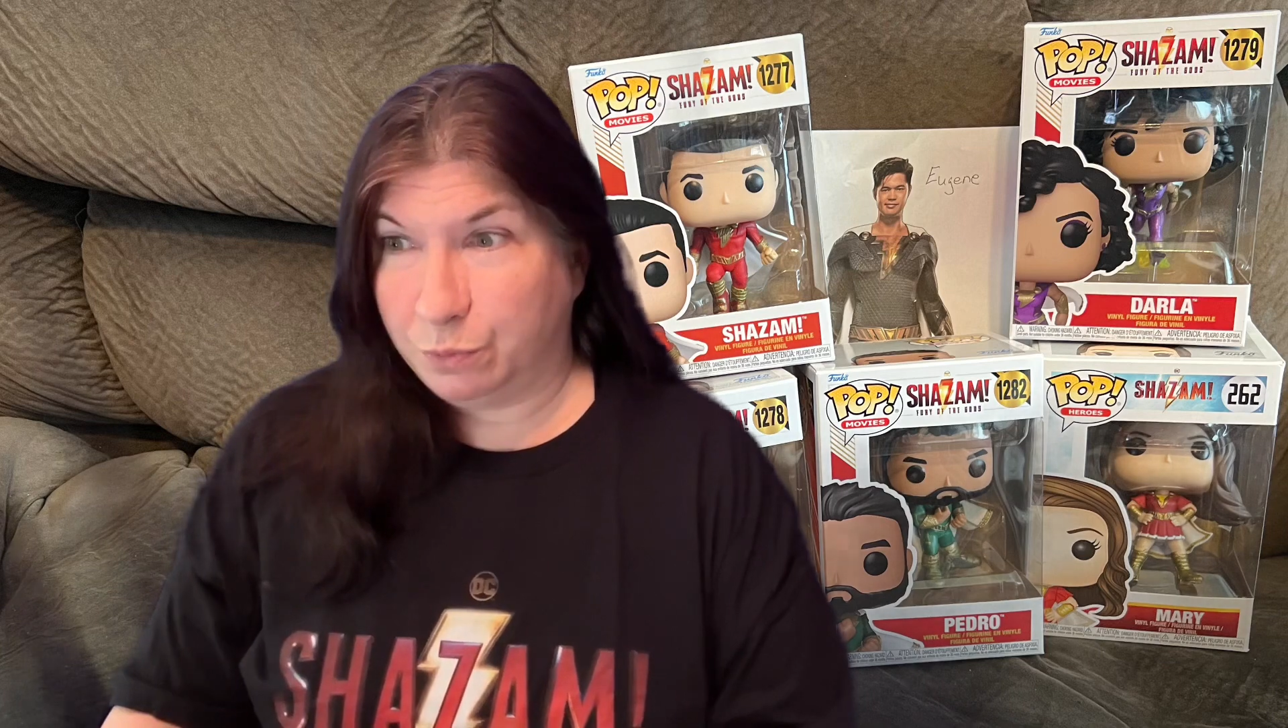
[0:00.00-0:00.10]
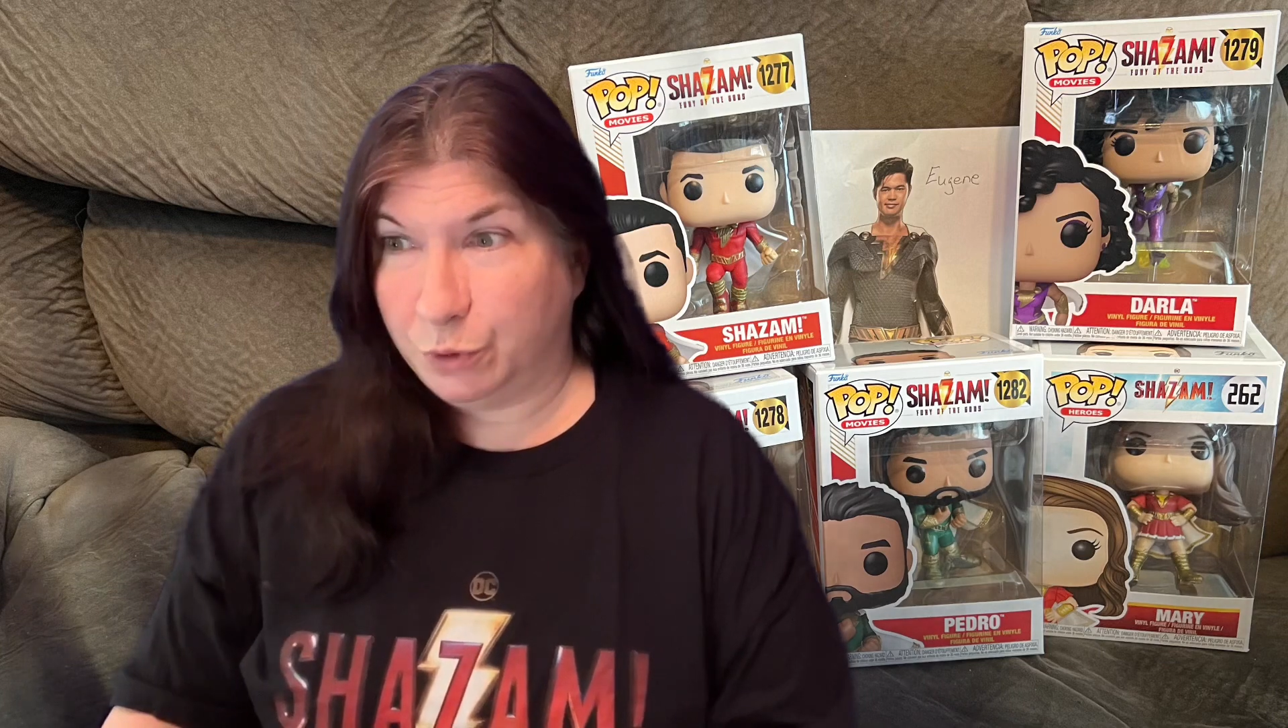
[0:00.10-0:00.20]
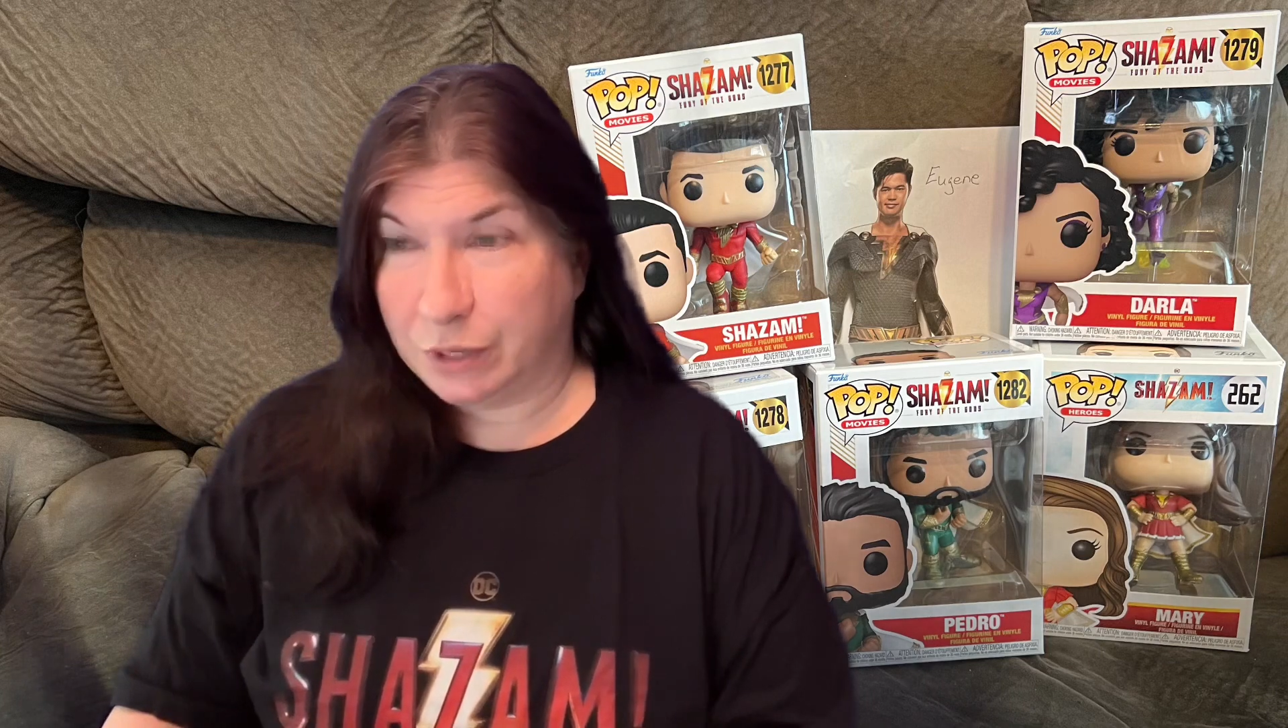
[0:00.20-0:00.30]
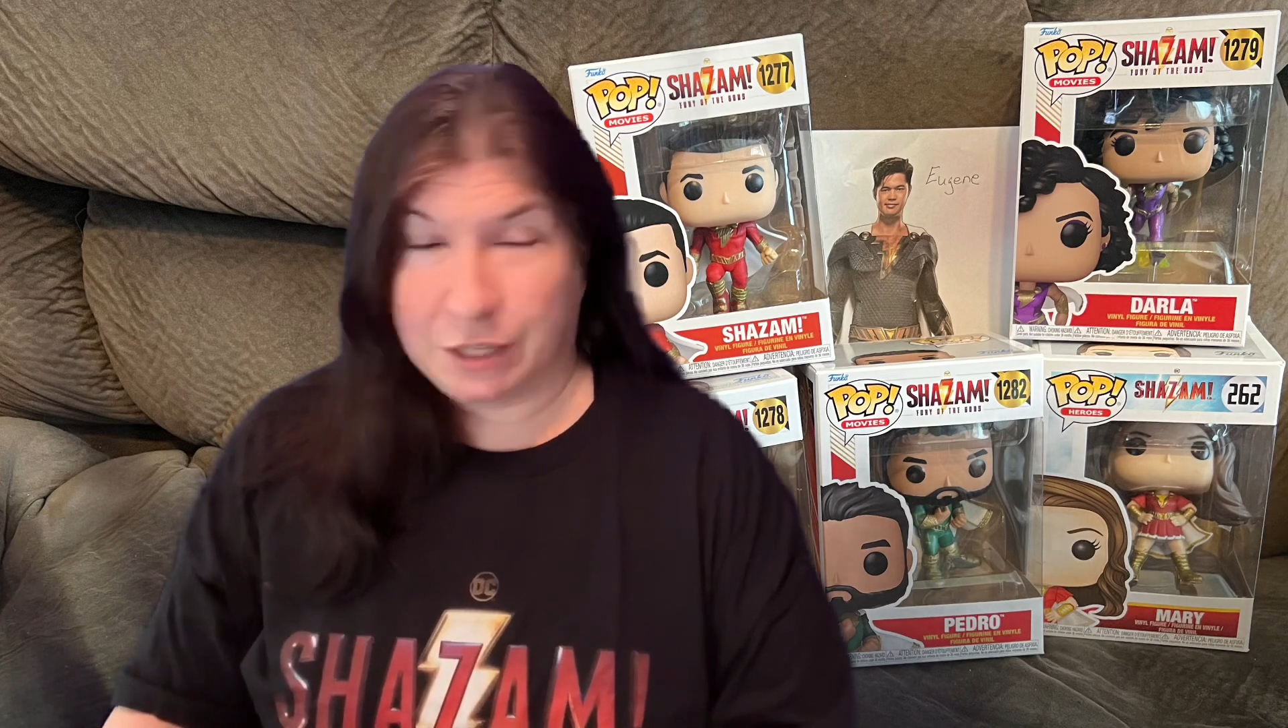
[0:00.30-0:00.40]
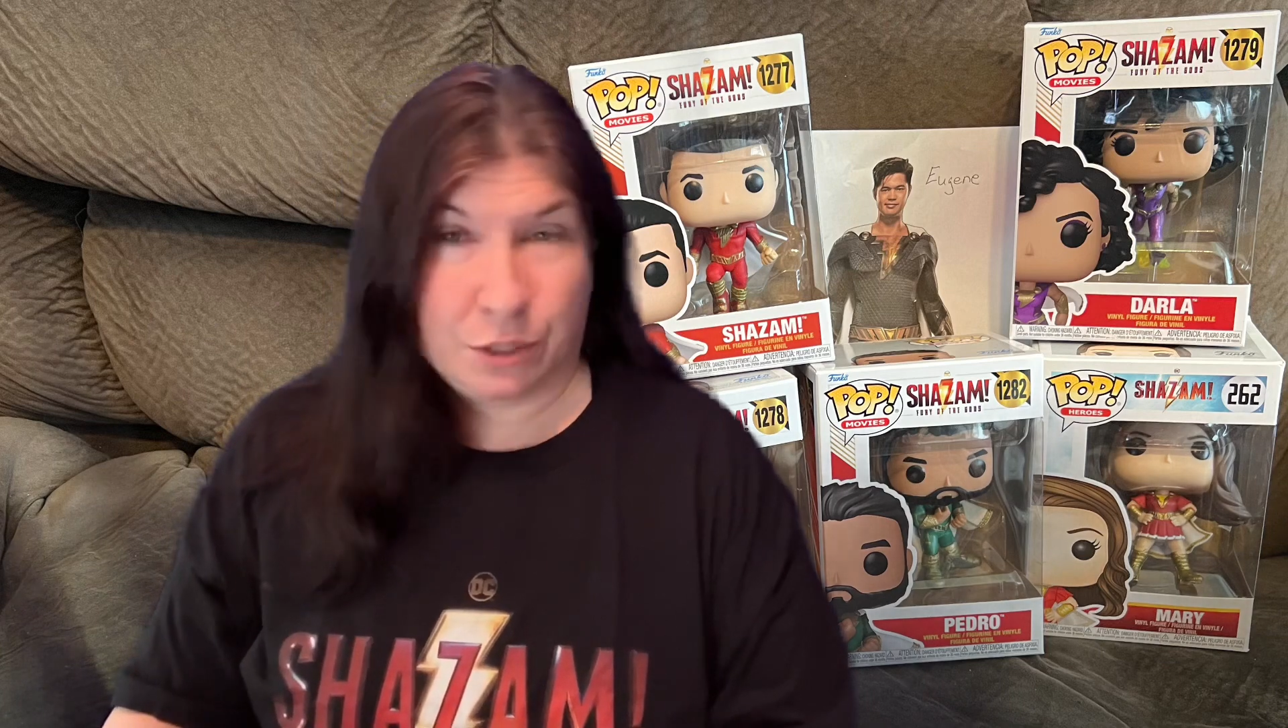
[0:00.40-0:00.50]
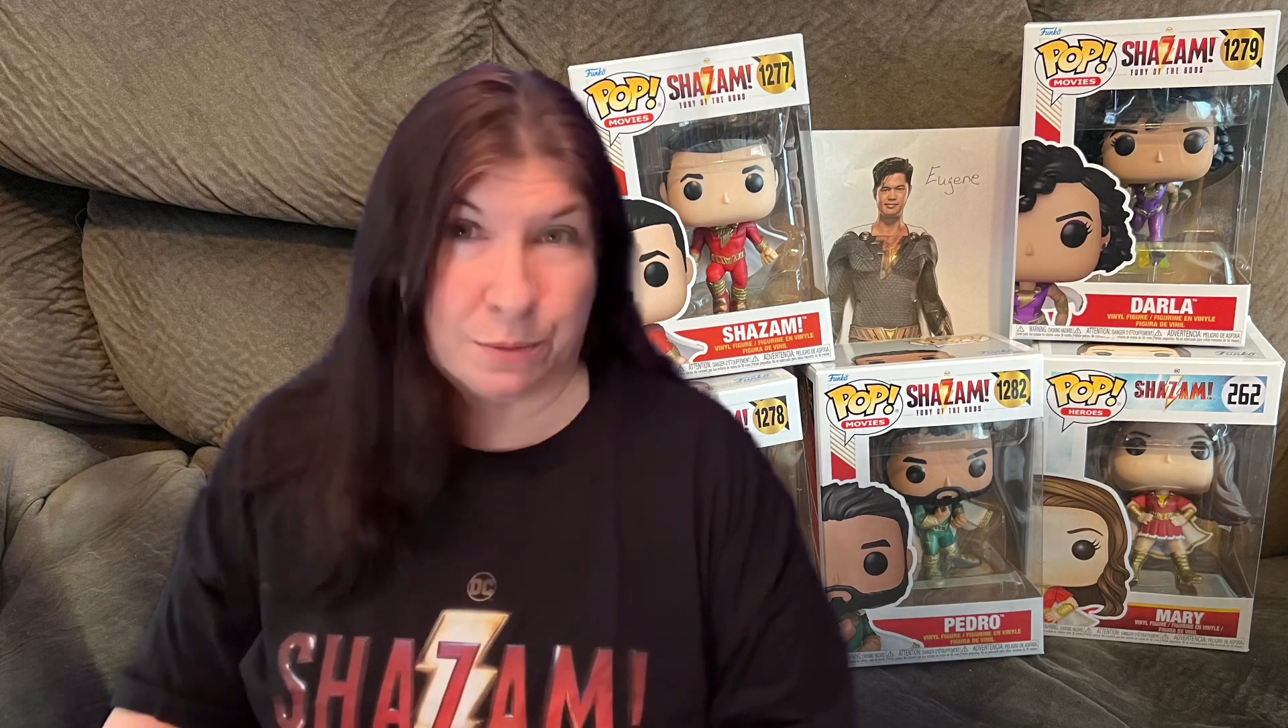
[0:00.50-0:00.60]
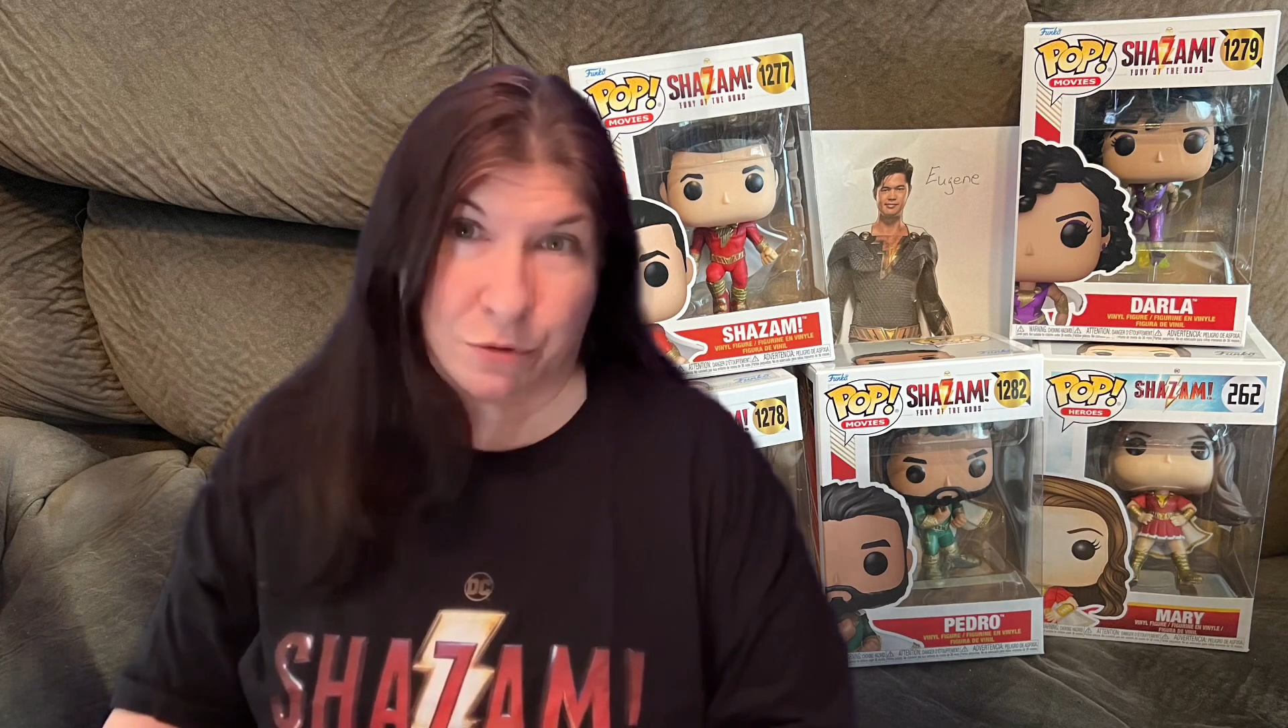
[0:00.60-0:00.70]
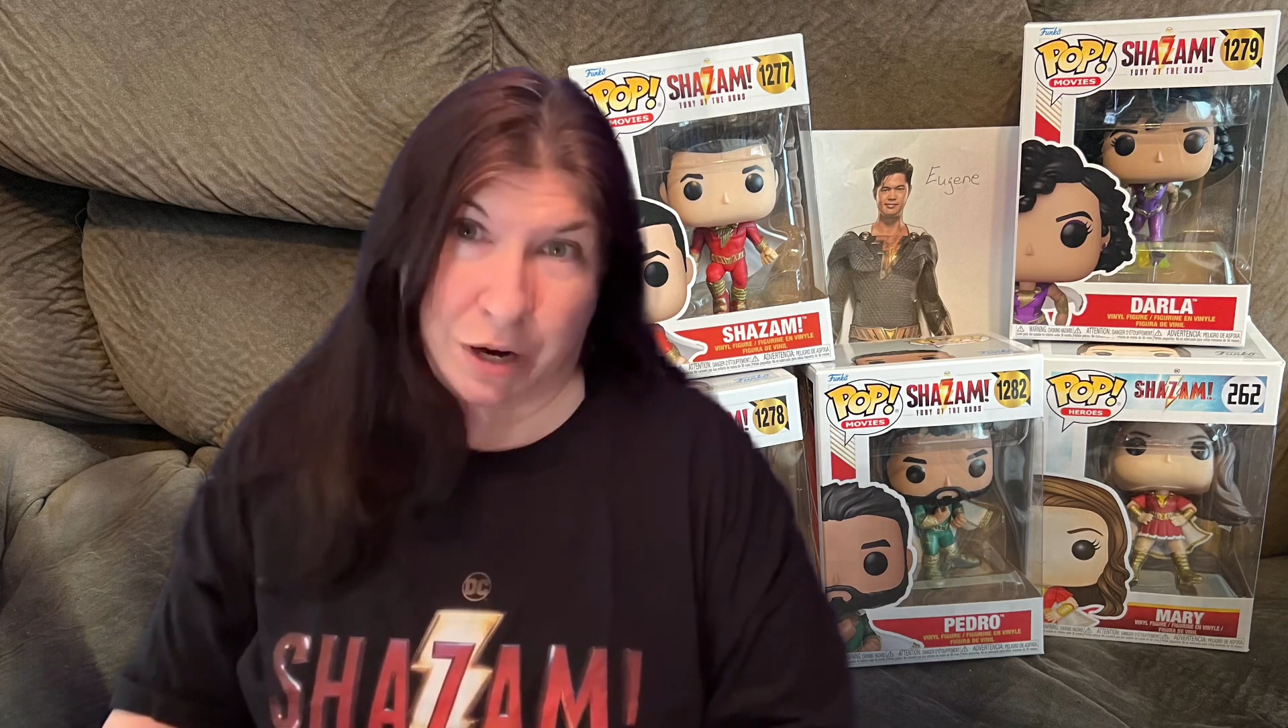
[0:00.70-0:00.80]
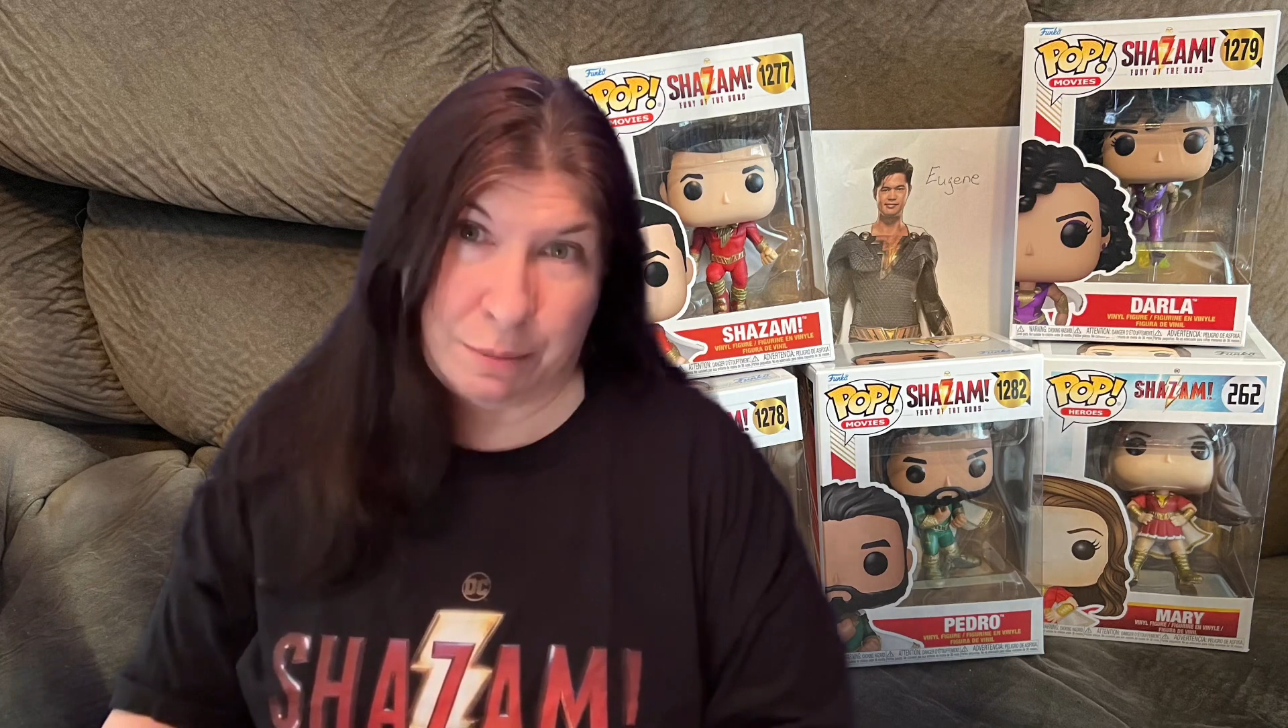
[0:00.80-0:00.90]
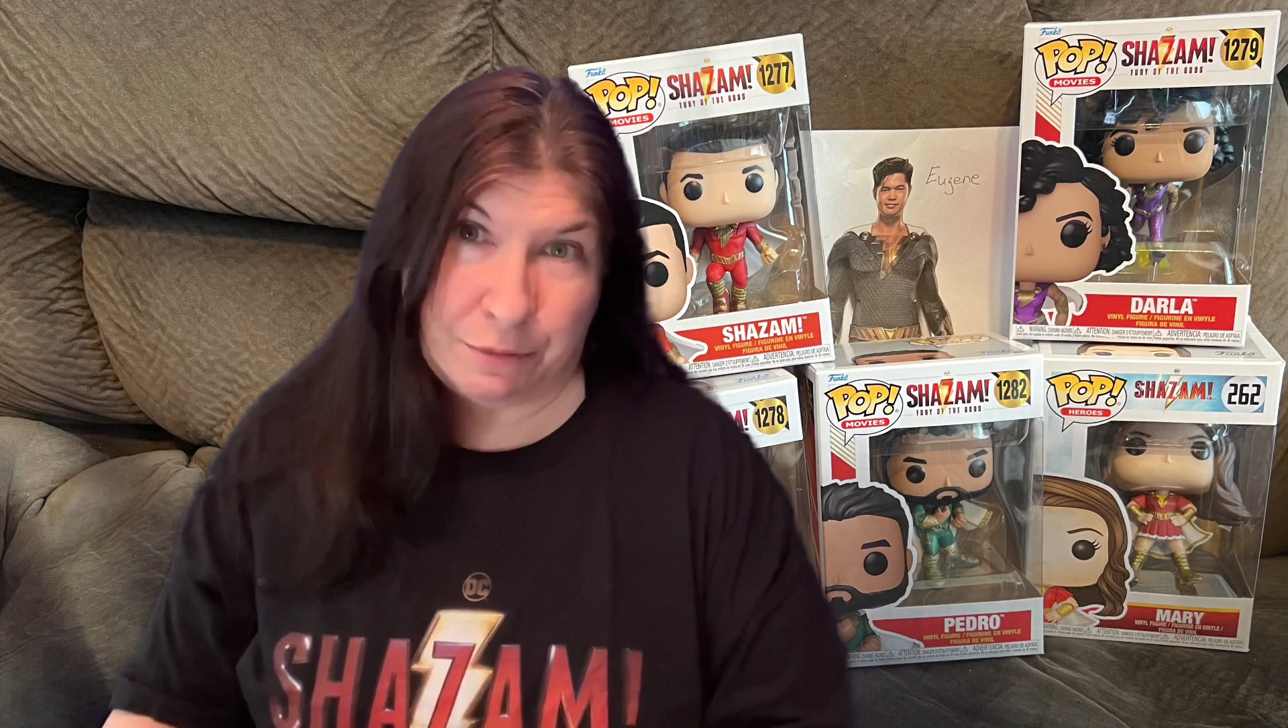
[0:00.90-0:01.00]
you can subscribe